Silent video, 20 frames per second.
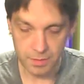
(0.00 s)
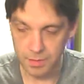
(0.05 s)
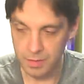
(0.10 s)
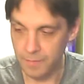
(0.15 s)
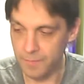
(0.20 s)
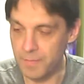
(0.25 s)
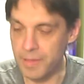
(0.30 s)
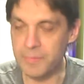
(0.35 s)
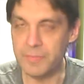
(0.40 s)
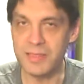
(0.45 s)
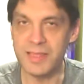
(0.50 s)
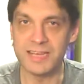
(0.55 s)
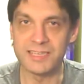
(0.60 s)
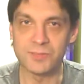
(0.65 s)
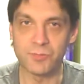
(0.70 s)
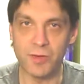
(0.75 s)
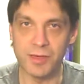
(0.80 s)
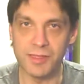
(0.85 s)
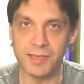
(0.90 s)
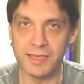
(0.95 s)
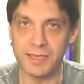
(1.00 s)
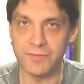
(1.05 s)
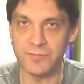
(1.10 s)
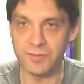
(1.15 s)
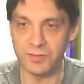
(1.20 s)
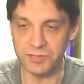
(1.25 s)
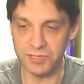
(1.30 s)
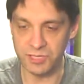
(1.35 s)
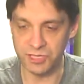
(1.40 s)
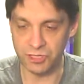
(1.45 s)
Maybe that's why they give
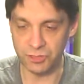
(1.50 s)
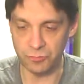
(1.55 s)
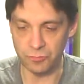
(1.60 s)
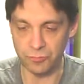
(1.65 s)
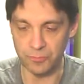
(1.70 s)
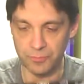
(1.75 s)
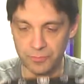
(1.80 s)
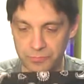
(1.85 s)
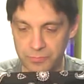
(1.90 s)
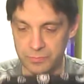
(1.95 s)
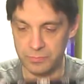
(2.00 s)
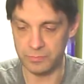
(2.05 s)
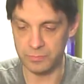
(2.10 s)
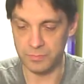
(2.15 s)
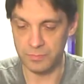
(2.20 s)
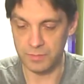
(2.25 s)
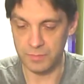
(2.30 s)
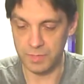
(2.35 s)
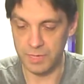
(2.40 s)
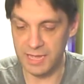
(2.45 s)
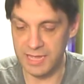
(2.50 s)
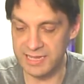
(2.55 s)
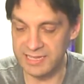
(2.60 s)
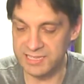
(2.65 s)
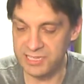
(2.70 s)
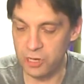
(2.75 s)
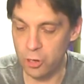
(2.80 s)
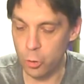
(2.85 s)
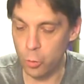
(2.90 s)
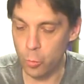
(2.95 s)
you 2. Is
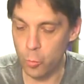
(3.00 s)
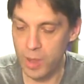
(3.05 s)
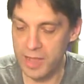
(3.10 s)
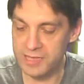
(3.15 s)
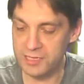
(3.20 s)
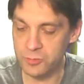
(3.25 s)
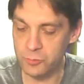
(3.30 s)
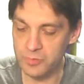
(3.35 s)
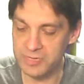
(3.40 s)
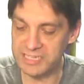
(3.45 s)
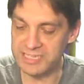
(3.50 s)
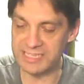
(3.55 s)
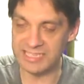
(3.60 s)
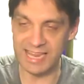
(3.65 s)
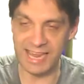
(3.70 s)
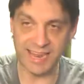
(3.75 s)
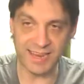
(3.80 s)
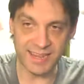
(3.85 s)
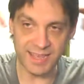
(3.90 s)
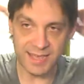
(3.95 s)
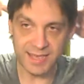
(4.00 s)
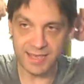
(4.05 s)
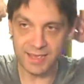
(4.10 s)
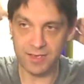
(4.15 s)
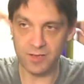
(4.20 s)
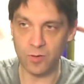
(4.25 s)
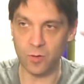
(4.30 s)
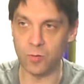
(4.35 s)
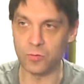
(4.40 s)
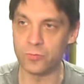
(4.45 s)
there a way to extend it,
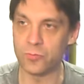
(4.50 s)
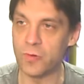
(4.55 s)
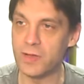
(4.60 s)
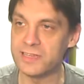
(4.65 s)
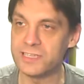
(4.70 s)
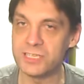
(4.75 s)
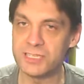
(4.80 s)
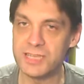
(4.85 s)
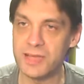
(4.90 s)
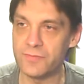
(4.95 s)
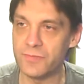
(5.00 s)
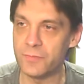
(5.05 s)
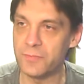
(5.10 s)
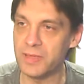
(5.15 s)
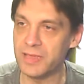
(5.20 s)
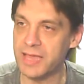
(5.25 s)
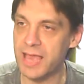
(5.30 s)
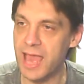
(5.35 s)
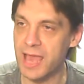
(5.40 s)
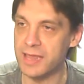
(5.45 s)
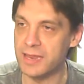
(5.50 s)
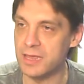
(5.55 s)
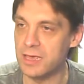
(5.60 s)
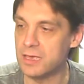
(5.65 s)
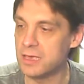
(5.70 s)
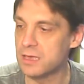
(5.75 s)
or do I just have a big head?